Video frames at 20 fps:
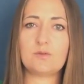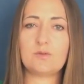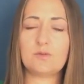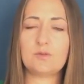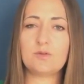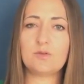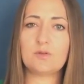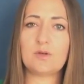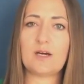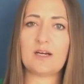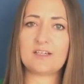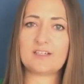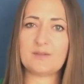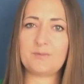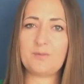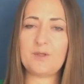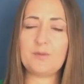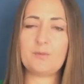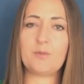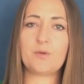who are
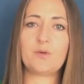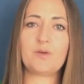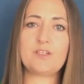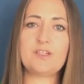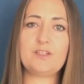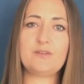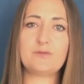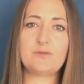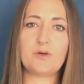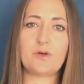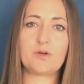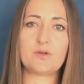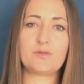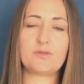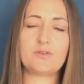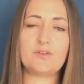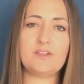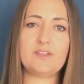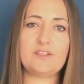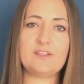the people
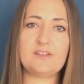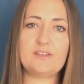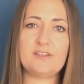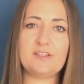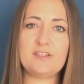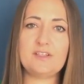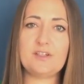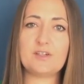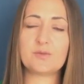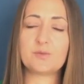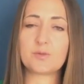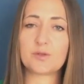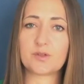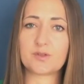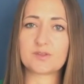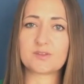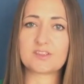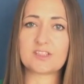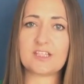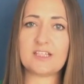involved in your
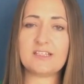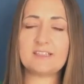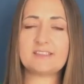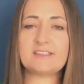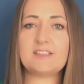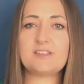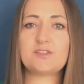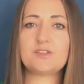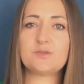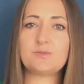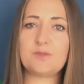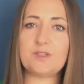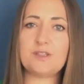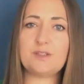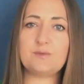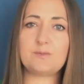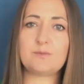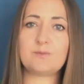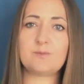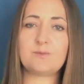project. They should
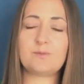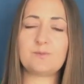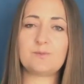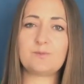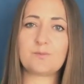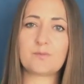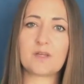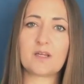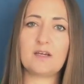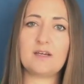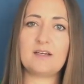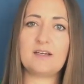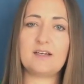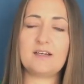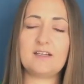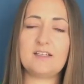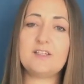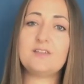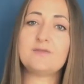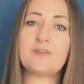be
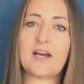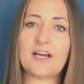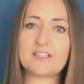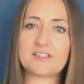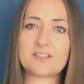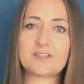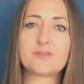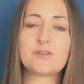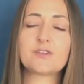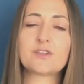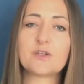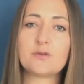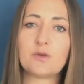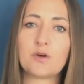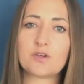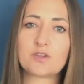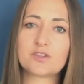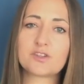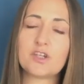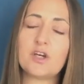invited for the
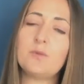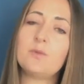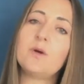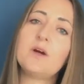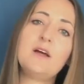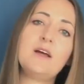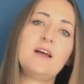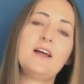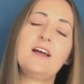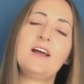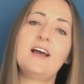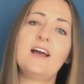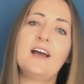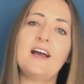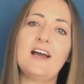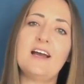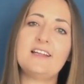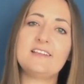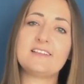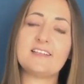workshop.
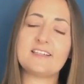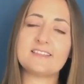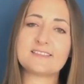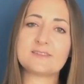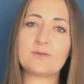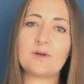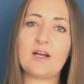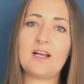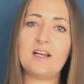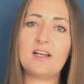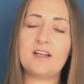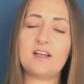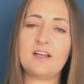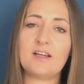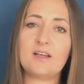And as well,